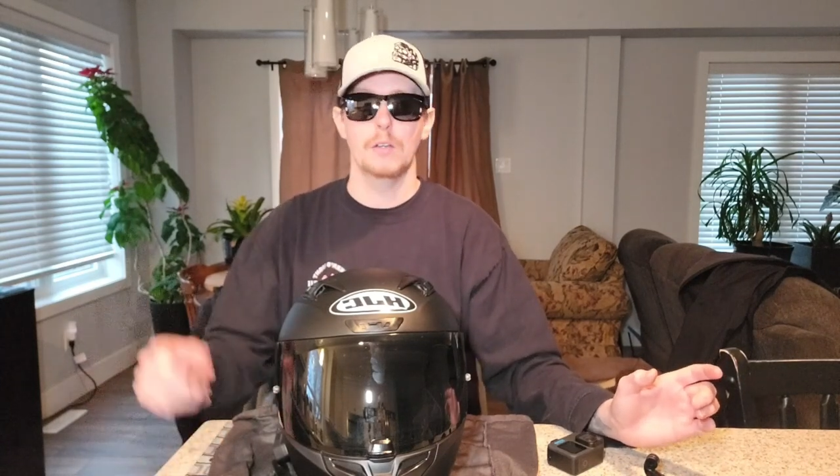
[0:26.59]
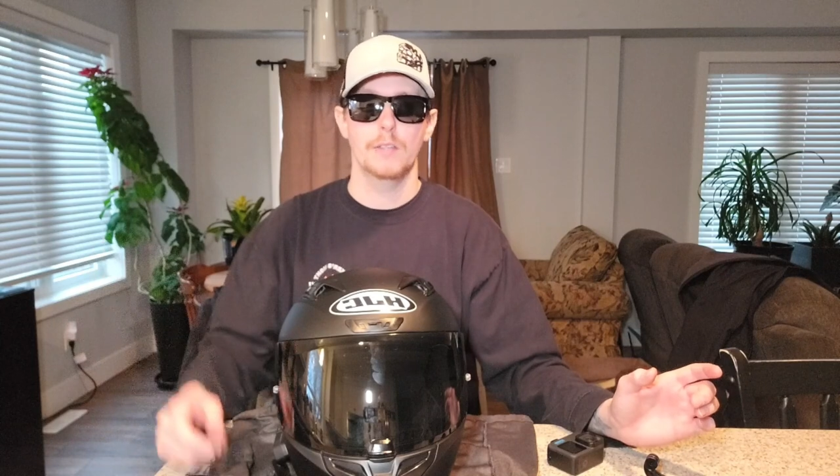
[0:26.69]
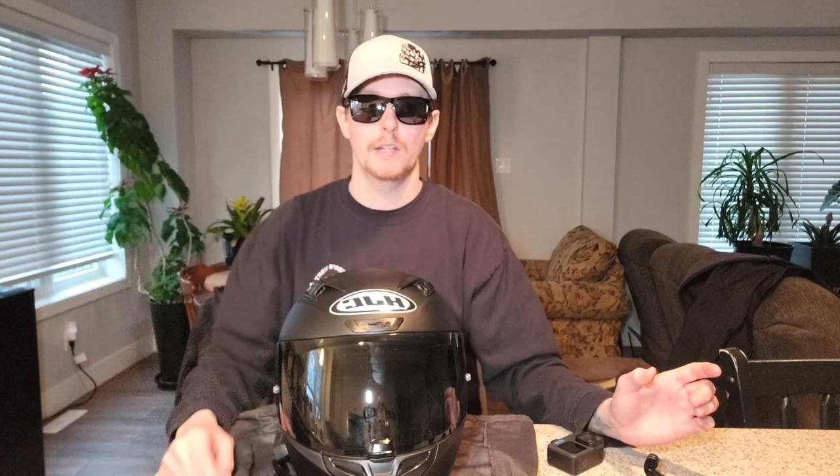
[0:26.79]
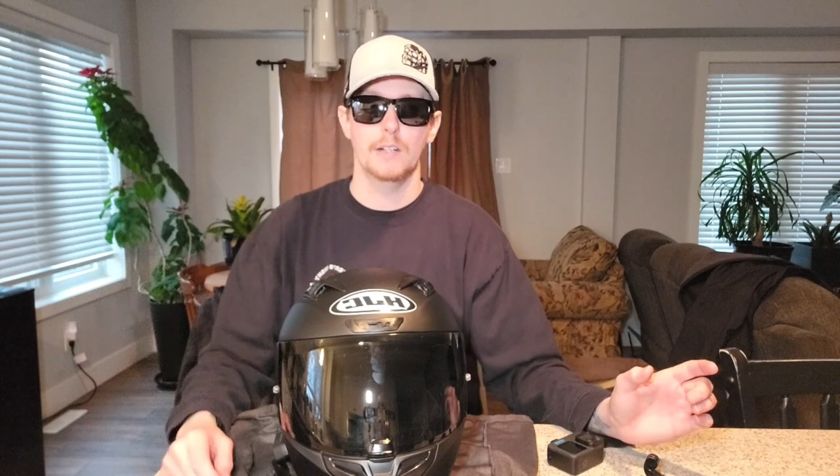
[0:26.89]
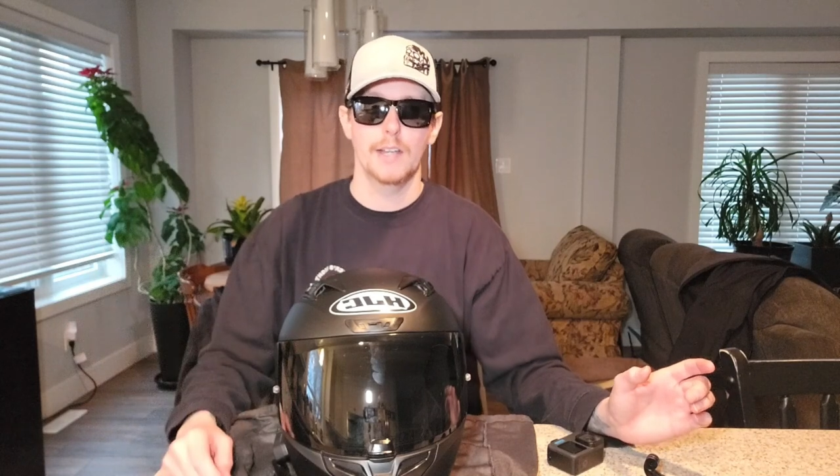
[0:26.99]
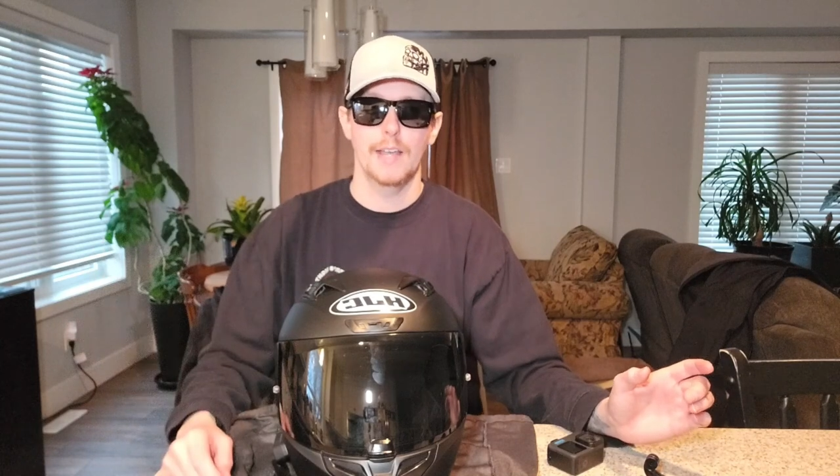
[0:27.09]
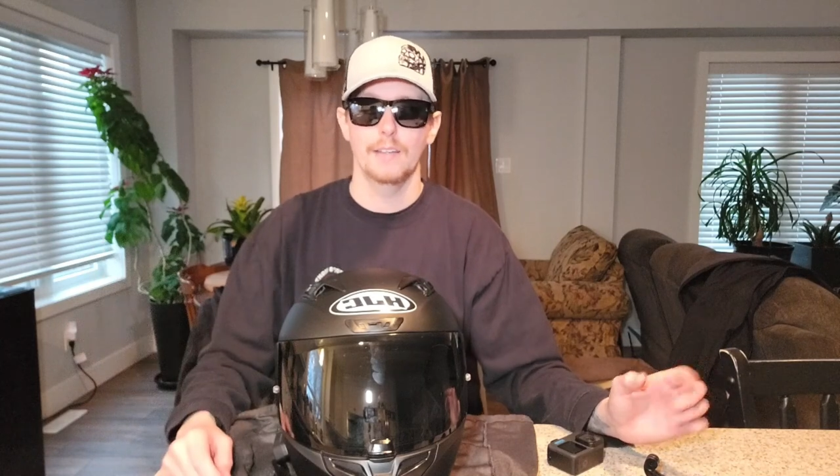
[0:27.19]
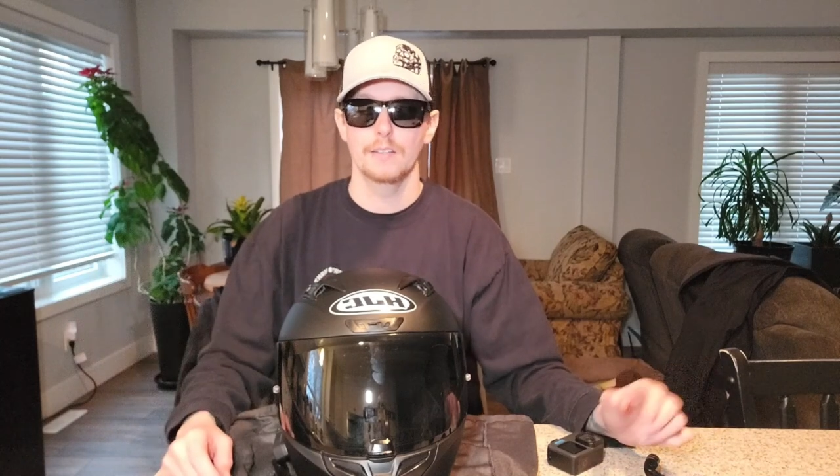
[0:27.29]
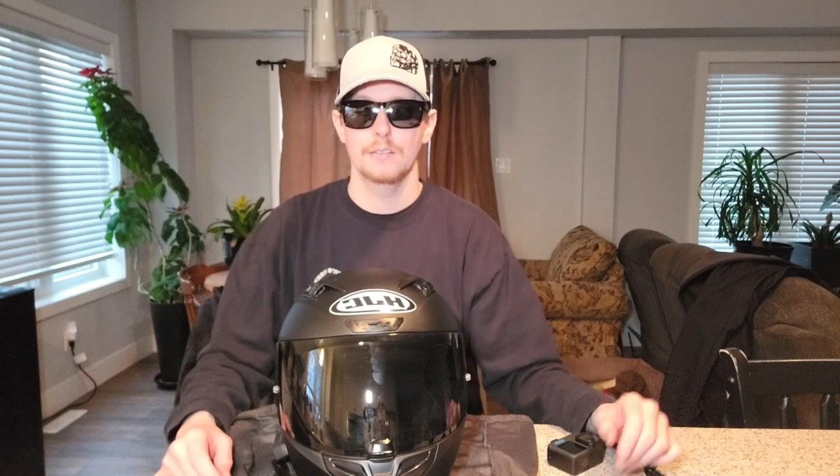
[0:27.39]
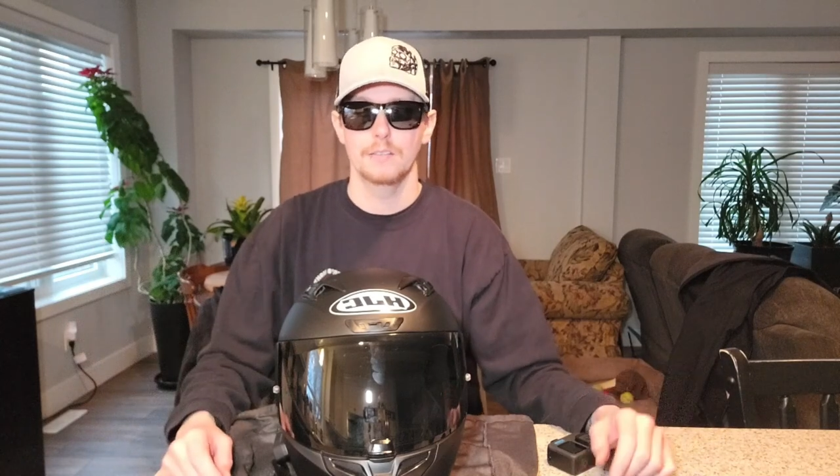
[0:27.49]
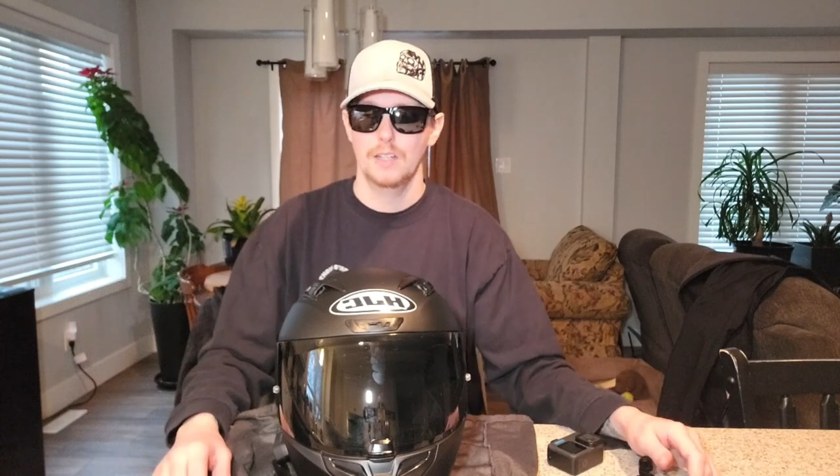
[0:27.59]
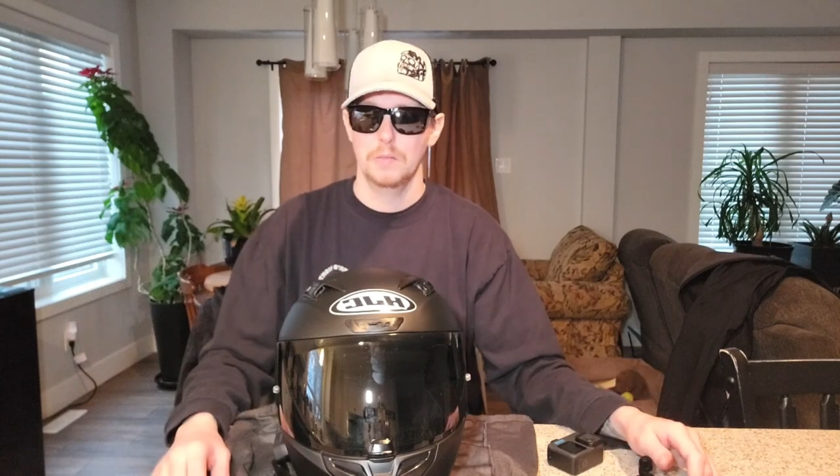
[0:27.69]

out there again.